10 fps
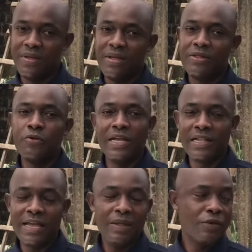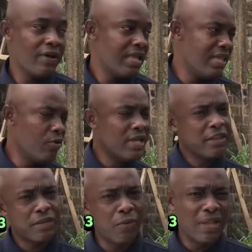Okay. So the client provided the
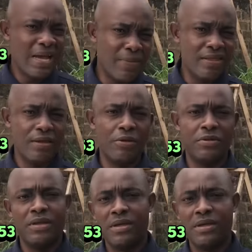other smaller materials.